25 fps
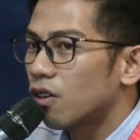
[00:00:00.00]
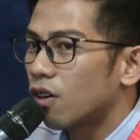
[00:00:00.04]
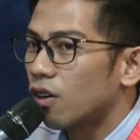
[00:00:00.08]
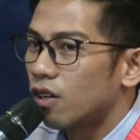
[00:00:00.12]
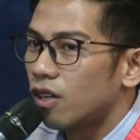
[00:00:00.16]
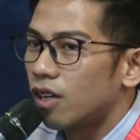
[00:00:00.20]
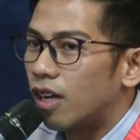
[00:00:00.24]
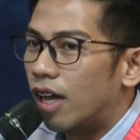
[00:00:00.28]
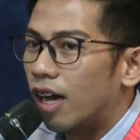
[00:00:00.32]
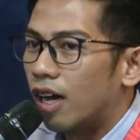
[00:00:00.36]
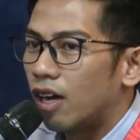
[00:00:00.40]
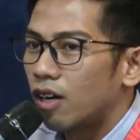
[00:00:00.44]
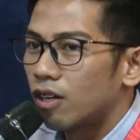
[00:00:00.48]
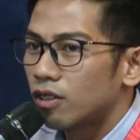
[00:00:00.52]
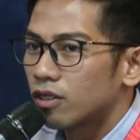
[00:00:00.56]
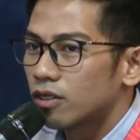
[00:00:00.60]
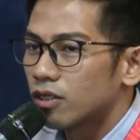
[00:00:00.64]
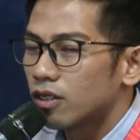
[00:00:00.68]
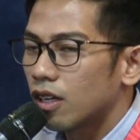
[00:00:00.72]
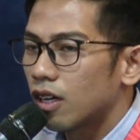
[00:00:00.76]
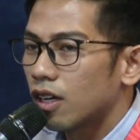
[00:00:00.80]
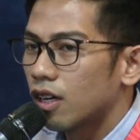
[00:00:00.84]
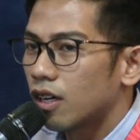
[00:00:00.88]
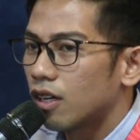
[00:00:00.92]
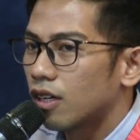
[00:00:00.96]
call out
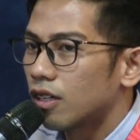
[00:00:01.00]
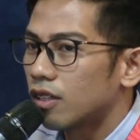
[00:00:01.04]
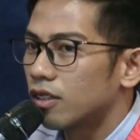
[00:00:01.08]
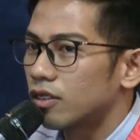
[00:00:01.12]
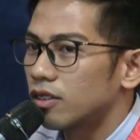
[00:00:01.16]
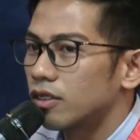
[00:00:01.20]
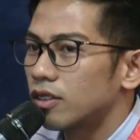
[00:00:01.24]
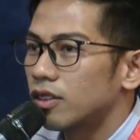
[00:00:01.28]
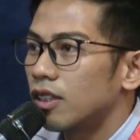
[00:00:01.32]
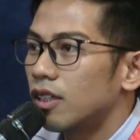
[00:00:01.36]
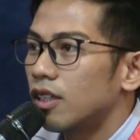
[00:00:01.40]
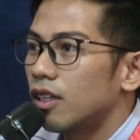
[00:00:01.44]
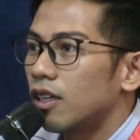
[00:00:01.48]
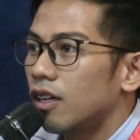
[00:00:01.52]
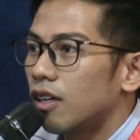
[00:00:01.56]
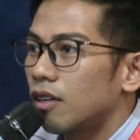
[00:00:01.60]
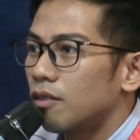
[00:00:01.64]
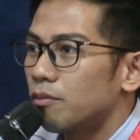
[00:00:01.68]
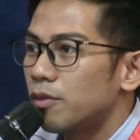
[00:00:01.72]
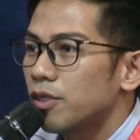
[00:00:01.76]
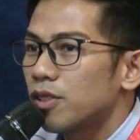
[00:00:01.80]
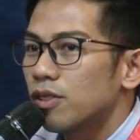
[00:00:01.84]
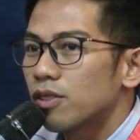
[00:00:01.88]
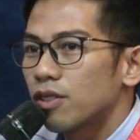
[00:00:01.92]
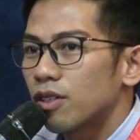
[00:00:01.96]

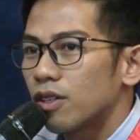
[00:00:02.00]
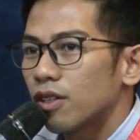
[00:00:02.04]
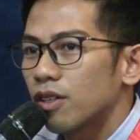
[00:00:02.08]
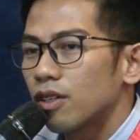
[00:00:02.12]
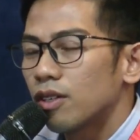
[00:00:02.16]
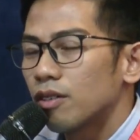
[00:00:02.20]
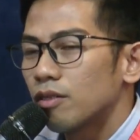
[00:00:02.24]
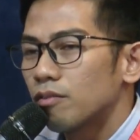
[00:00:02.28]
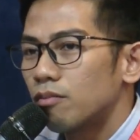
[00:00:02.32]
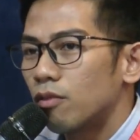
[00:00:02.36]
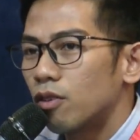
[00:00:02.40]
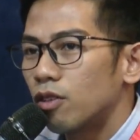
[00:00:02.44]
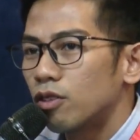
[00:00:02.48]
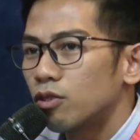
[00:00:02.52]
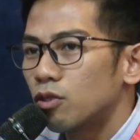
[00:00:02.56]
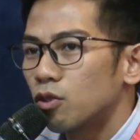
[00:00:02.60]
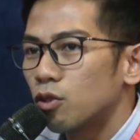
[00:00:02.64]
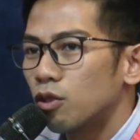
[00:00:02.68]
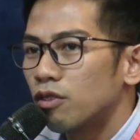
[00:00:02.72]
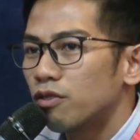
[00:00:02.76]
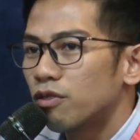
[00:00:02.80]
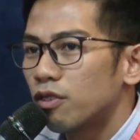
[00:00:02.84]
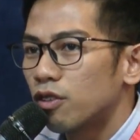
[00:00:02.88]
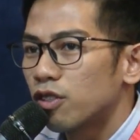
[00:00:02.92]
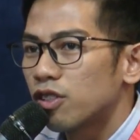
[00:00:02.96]
Mr.
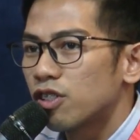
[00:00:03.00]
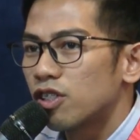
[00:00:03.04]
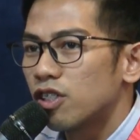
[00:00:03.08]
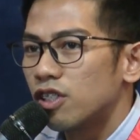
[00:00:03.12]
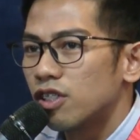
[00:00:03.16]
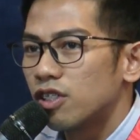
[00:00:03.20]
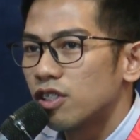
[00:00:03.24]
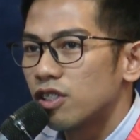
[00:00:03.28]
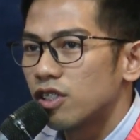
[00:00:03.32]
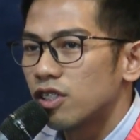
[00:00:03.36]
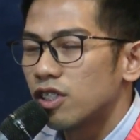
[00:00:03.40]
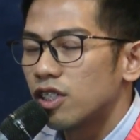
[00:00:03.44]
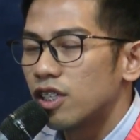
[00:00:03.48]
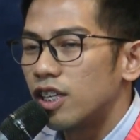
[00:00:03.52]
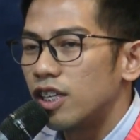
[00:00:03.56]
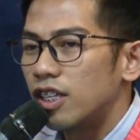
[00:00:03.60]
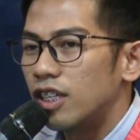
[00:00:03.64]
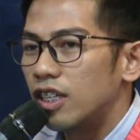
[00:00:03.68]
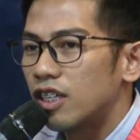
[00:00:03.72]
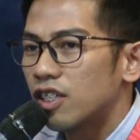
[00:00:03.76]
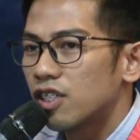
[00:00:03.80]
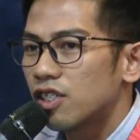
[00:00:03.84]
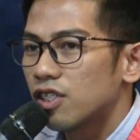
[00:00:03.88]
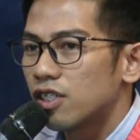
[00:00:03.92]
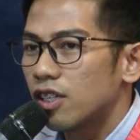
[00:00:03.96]
Montulfo since
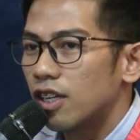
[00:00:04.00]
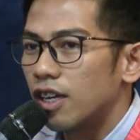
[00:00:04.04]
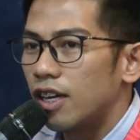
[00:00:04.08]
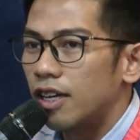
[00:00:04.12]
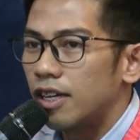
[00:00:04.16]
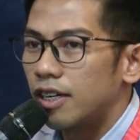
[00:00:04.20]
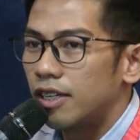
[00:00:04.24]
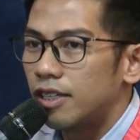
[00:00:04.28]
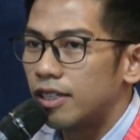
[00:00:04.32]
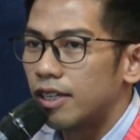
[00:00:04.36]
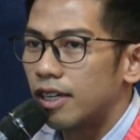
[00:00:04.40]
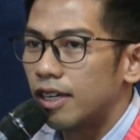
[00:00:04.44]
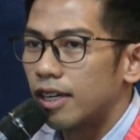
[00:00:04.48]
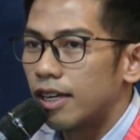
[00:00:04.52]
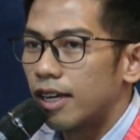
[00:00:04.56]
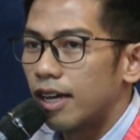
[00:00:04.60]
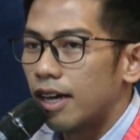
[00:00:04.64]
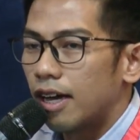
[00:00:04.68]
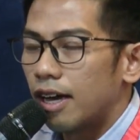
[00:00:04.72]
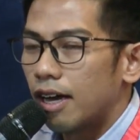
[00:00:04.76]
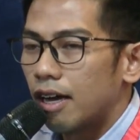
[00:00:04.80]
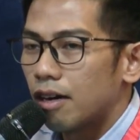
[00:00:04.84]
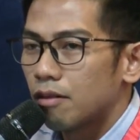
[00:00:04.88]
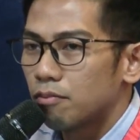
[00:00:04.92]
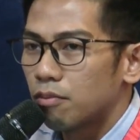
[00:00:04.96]
he is a
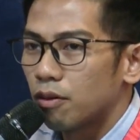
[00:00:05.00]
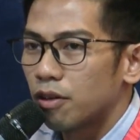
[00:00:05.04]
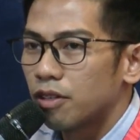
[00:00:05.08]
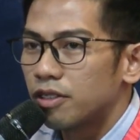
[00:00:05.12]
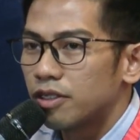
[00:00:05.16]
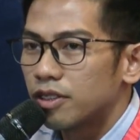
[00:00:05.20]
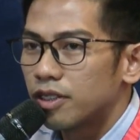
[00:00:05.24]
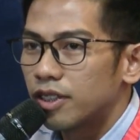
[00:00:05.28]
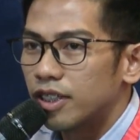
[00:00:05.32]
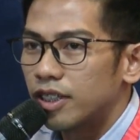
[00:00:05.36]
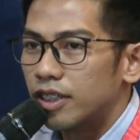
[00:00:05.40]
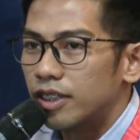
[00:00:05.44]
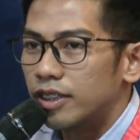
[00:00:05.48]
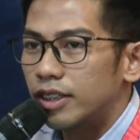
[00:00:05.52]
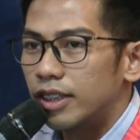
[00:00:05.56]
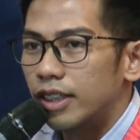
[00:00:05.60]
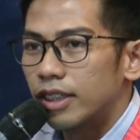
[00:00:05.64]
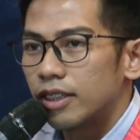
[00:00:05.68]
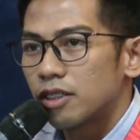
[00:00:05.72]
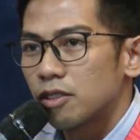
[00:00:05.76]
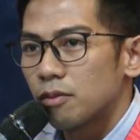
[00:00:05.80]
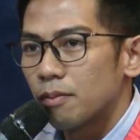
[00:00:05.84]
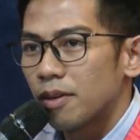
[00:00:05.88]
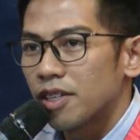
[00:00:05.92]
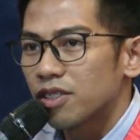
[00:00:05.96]
appointed
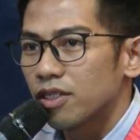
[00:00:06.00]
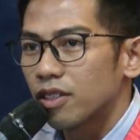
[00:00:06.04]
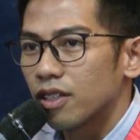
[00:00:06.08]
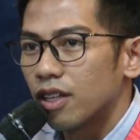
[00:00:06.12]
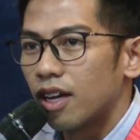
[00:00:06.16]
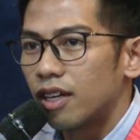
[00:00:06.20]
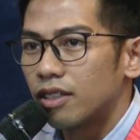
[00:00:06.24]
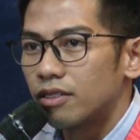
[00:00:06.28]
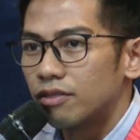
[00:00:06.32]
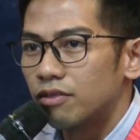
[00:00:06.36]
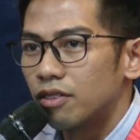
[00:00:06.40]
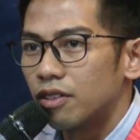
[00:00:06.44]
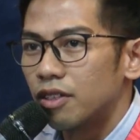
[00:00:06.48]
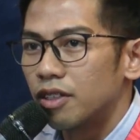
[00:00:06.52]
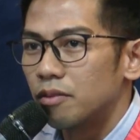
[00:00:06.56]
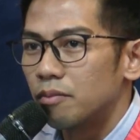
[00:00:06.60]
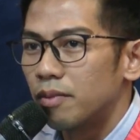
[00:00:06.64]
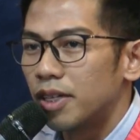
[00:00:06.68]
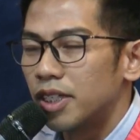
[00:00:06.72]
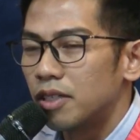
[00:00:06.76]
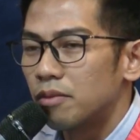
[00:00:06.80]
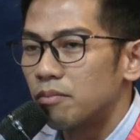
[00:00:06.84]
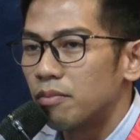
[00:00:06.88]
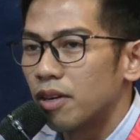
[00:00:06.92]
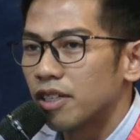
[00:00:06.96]
special envoy
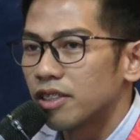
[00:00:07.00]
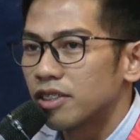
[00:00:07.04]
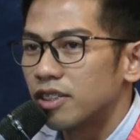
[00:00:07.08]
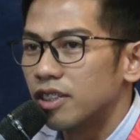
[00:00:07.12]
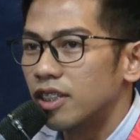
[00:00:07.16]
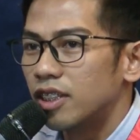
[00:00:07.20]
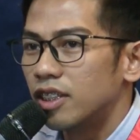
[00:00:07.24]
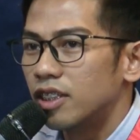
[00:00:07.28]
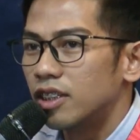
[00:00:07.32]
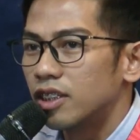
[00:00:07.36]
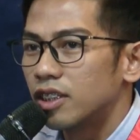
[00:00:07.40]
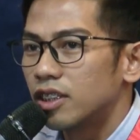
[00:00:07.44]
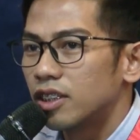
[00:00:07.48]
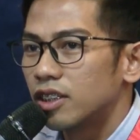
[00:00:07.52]
by the president?